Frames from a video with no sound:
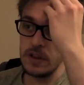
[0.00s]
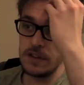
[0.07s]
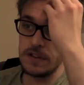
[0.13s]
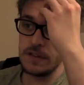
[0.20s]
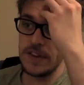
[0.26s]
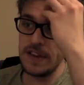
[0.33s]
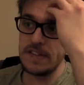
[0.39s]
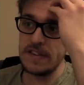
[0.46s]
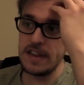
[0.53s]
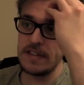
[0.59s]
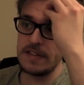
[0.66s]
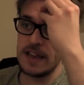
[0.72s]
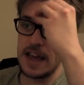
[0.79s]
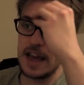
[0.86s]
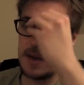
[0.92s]
So this
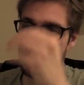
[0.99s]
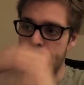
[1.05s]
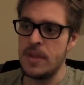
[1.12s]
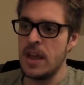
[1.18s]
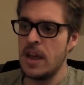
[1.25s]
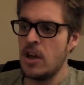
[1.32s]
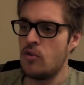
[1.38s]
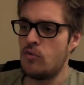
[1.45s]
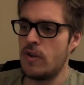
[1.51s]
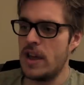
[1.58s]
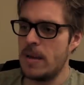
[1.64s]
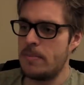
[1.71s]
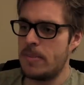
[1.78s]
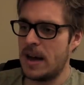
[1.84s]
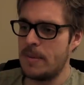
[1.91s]
is um,
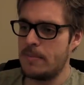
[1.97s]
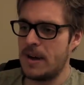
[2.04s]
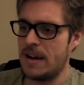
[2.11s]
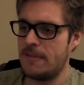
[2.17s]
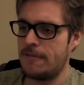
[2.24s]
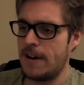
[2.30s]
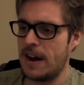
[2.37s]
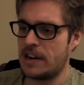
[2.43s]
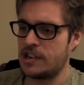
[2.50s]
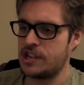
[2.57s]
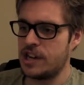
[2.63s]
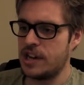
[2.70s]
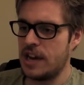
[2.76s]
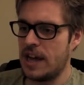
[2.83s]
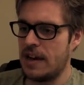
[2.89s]
written by Matt
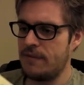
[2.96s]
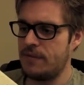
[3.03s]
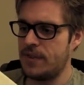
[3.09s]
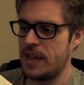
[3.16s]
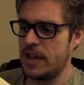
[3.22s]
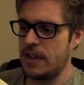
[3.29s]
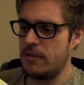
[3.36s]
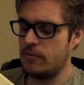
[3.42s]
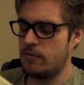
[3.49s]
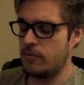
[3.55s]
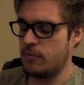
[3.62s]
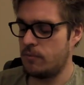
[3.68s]
Fraction, and the